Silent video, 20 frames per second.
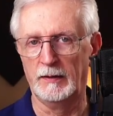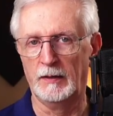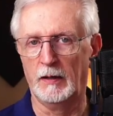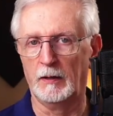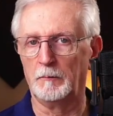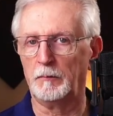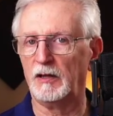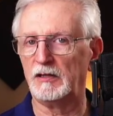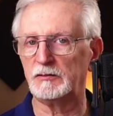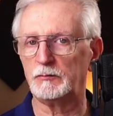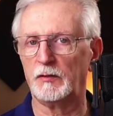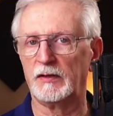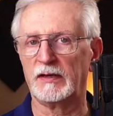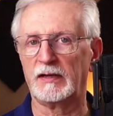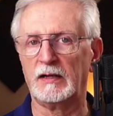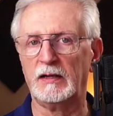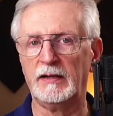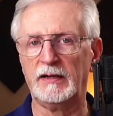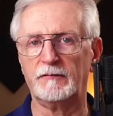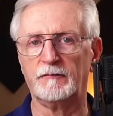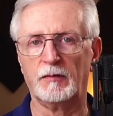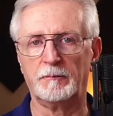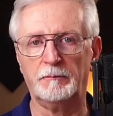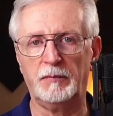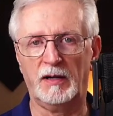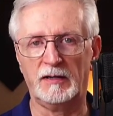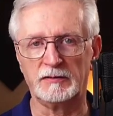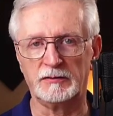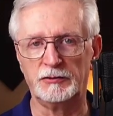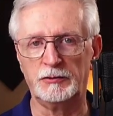Plus, with a click of a
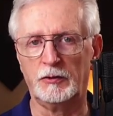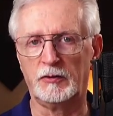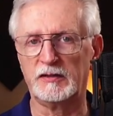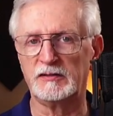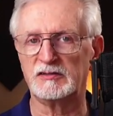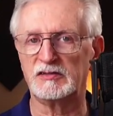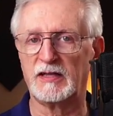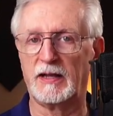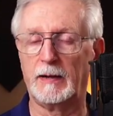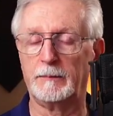button, you can set up